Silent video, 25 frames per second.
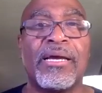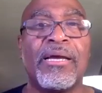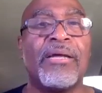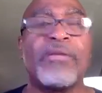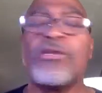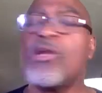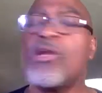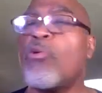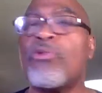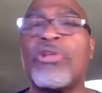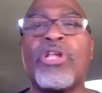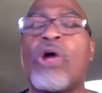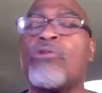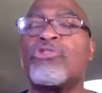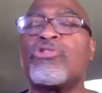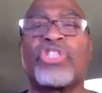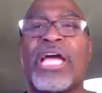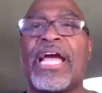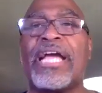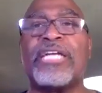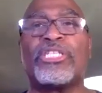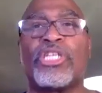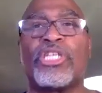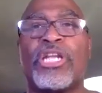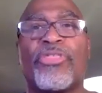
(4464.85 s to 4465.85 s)
No, don't
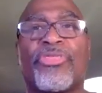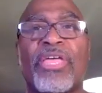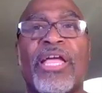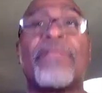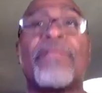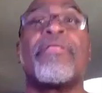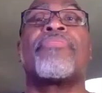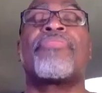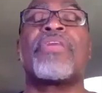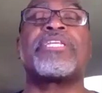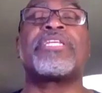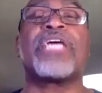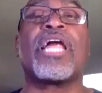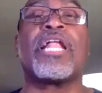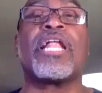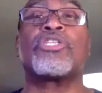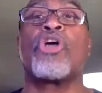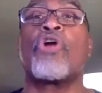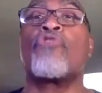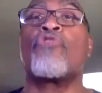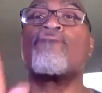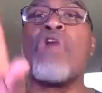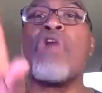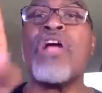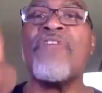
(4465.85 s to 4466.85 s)
change anything. They tell us,
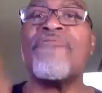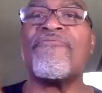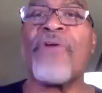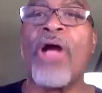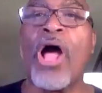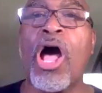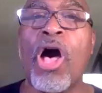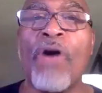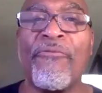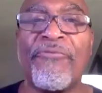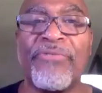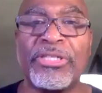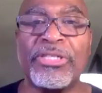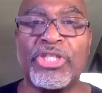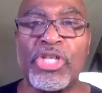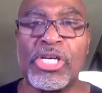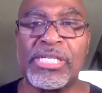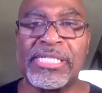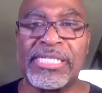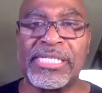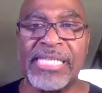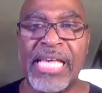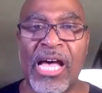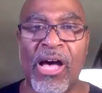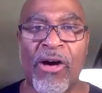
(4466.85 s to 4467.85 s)
run for office
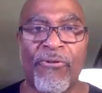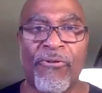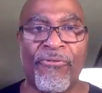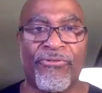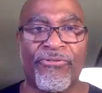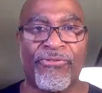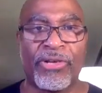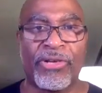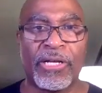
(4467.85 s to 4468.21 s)
yourself.